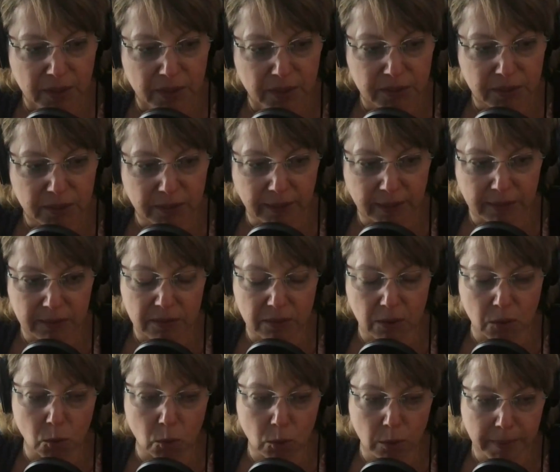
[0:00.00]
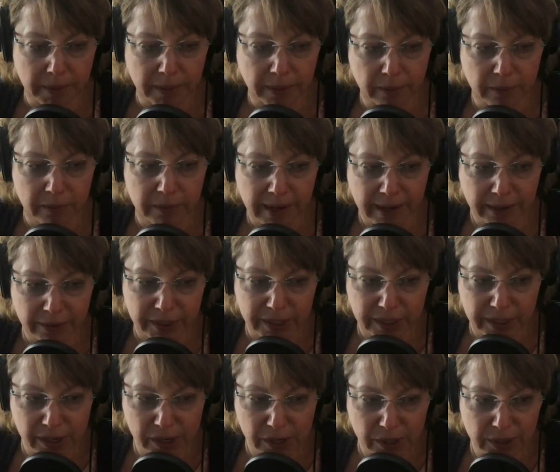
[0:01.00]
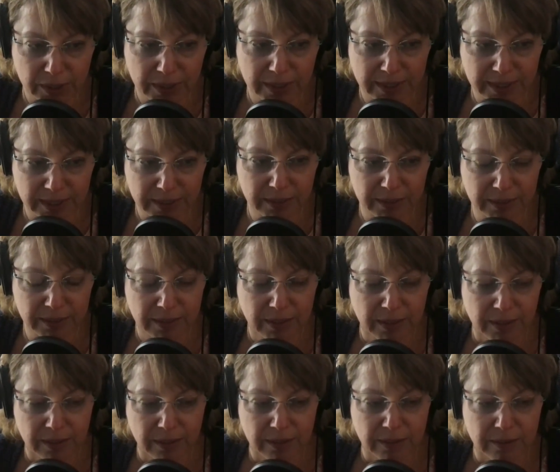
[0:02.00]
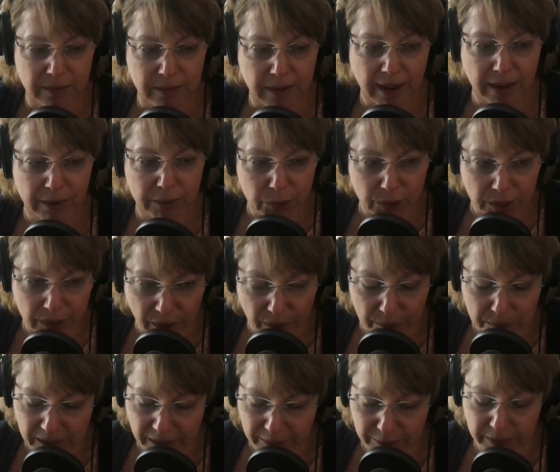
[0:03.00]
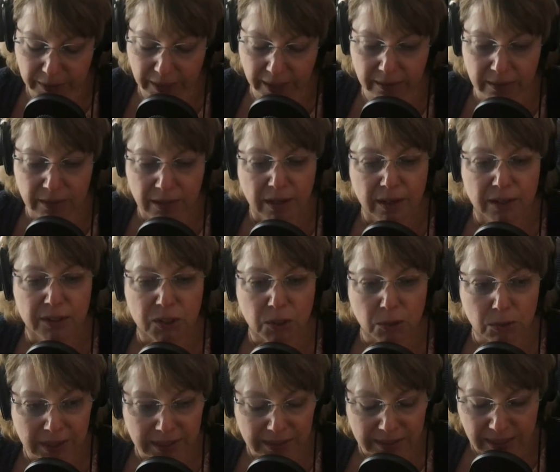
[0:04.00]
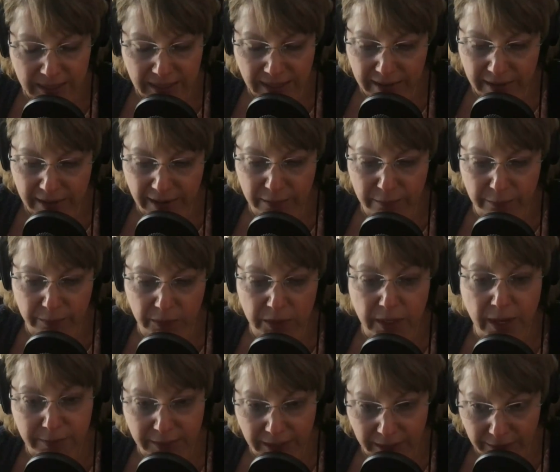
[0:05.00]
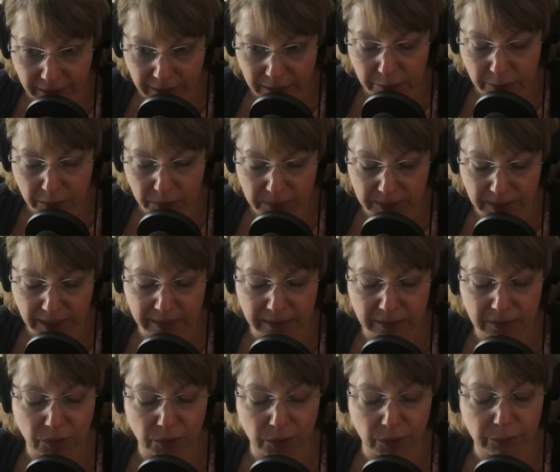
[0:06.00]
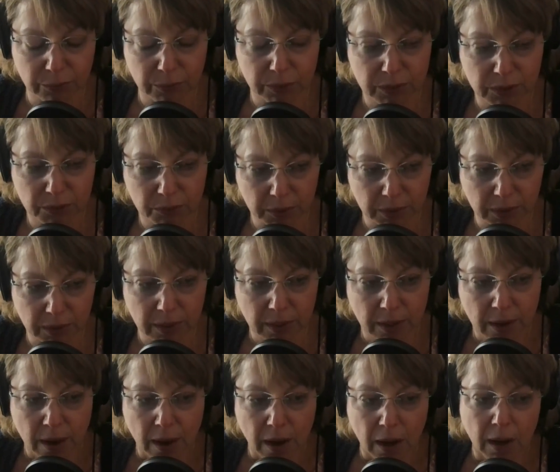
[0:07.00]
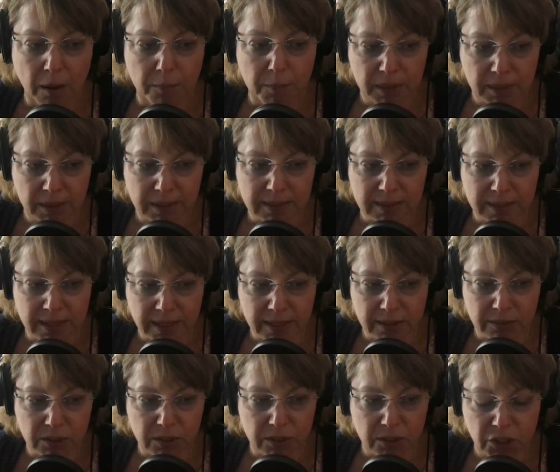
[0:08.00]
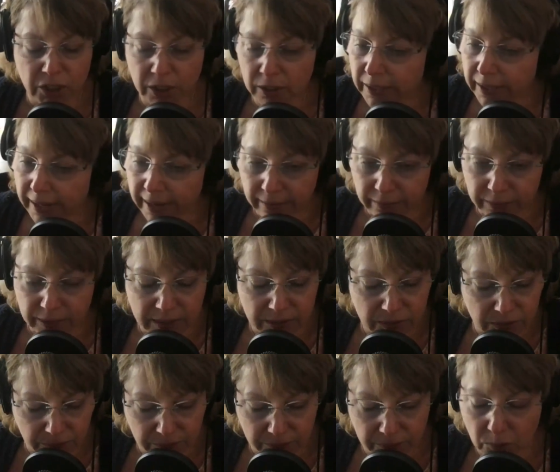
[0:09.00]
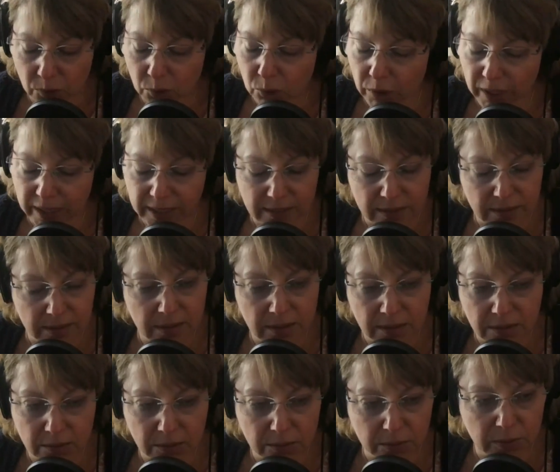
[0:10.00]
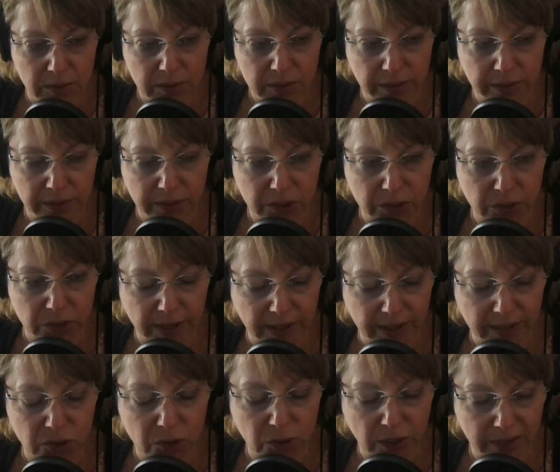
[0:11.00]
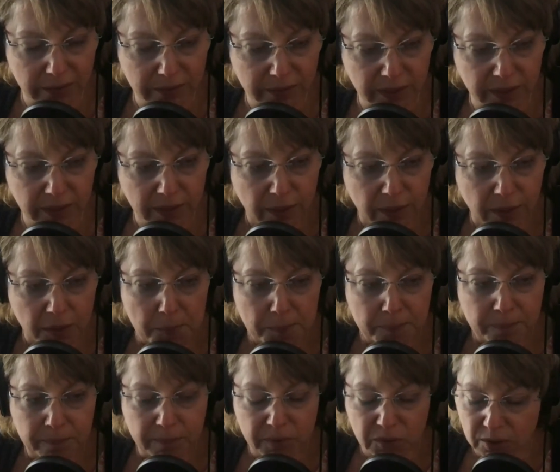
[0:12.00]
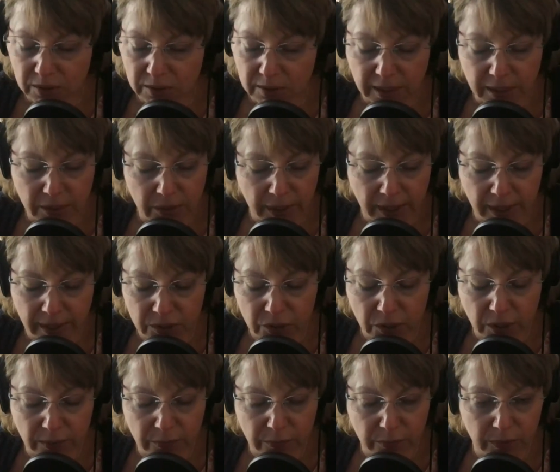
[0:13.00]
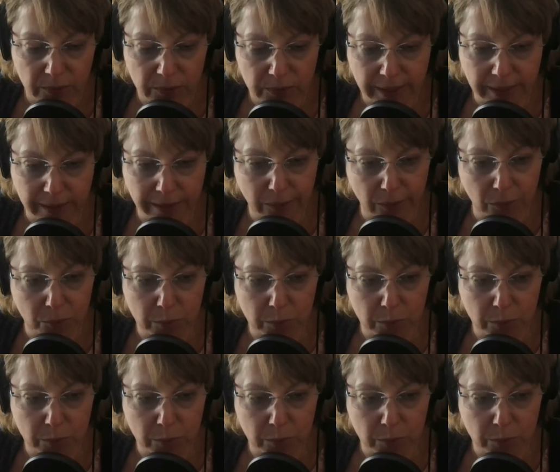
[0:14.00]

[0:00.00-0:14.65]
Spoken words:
So that's the cool part. Now, here is how you can up level that. So listening on headphones, you have to have headphones on in order for it to work. But listening, just chilling out is great to do as long as you're not driving. But just hearing on your headphones at home,